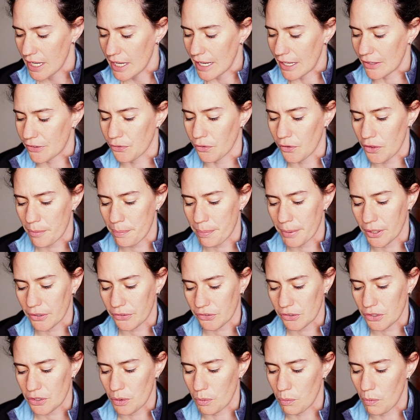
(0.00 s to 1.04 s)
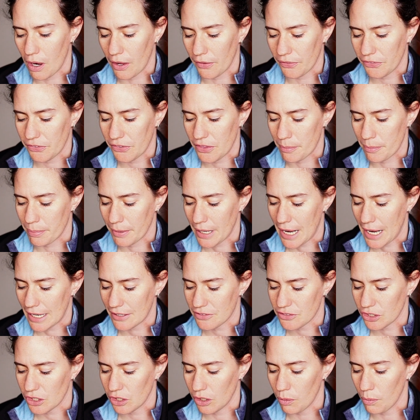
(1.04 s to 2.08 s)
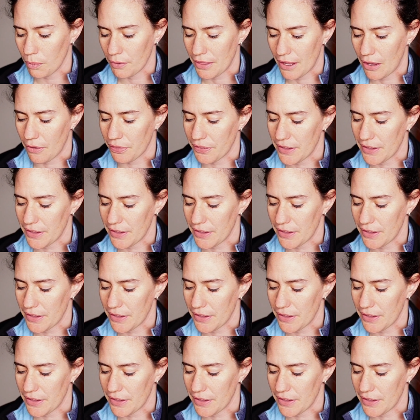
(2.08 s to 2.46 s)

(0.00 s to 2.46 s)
It's for the person who wants the practical without